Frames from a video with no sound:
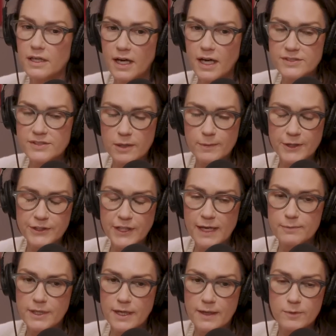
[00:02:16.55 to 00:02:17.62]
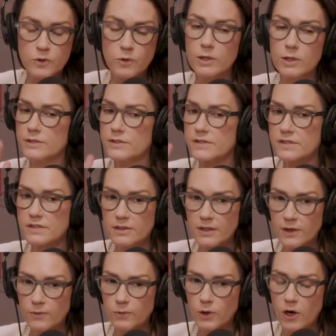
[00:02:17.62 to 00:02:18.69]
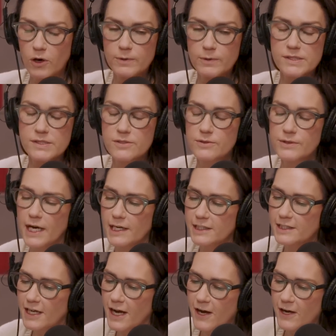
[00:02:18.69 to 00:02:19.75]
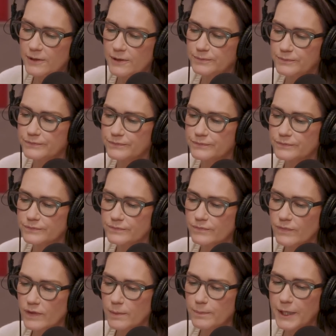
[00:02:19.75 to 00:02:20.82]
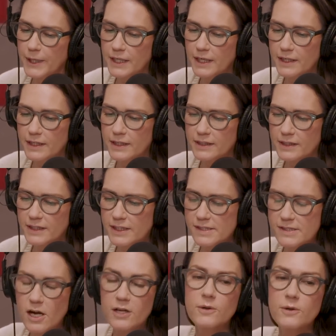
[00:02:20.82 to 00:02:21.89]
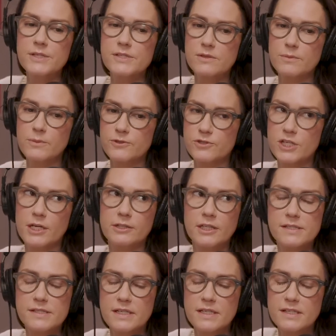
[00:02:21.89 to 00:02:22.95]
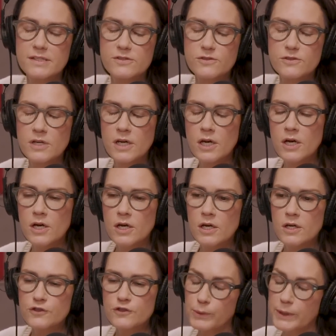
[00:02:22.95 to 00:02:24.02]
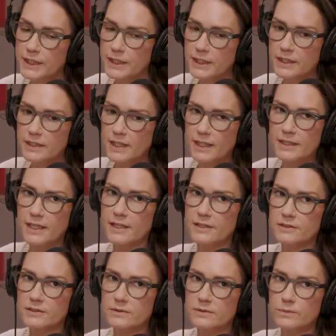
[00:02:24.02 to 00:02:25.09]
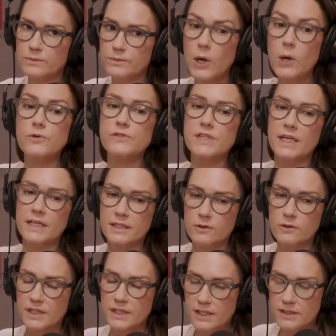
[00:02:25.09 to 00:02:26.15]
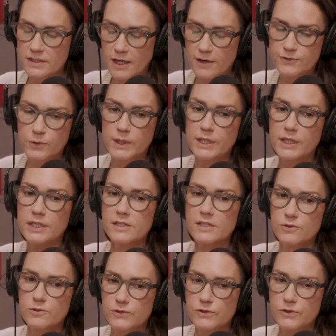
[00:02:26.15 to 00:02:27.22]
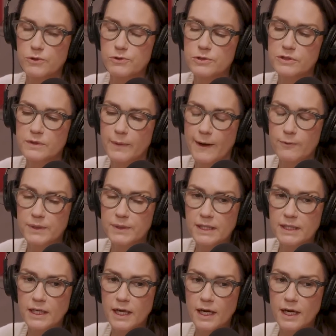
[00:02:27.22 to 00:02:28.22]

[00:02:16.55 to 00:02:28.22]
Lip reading: I talk about the Abraham Accords. We'll always do that. But he's not always the most generous. He has tweeted and then post getting kicked off Twitter. He has Truth Socialed about me.